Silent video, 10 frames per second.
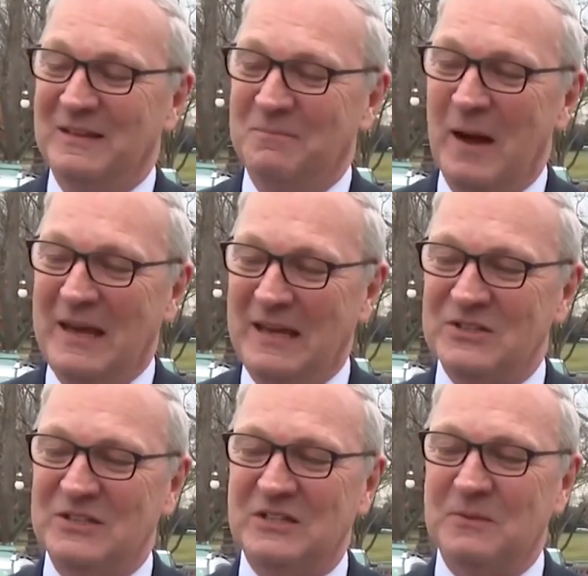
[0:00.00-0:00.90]
by
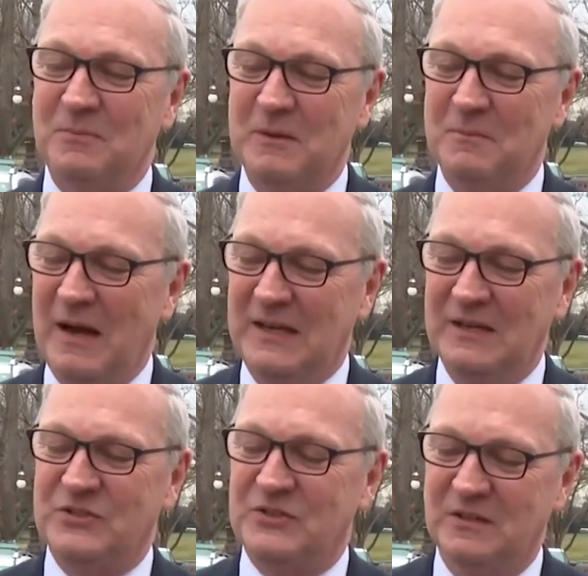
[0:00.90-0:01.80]
his discipline, by
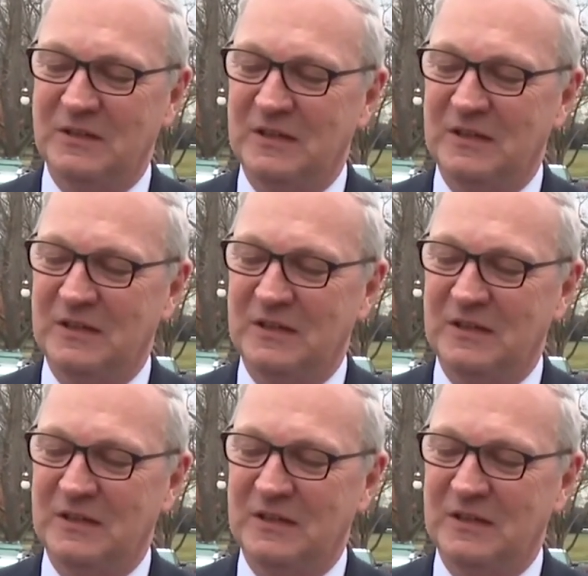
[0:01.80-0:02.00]
his